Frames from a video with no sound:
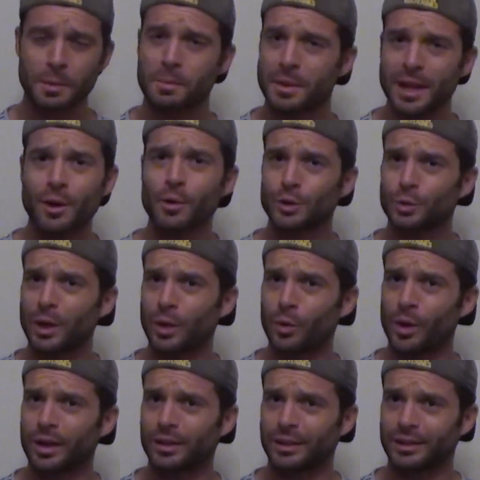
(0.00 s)
but that goes away
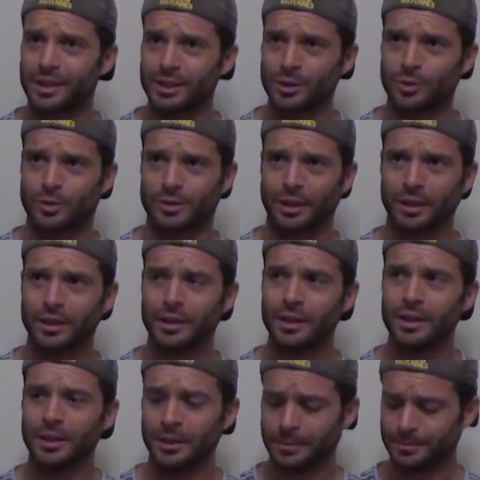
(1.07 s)
quickly. It's interesting.
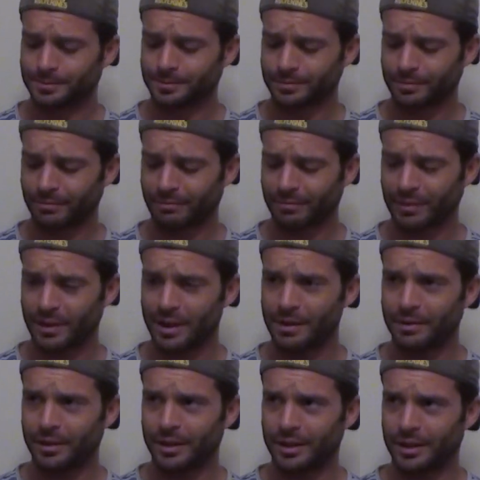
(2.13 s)

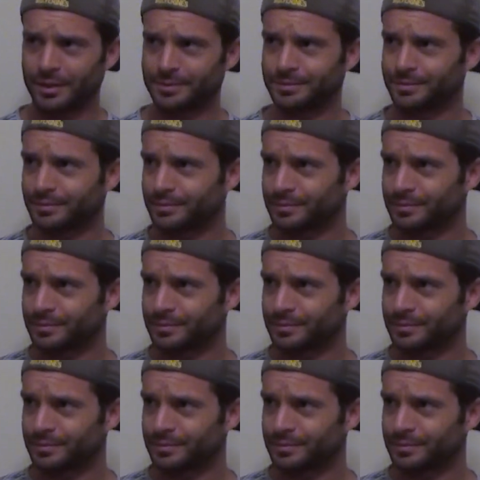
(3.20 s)
You have a...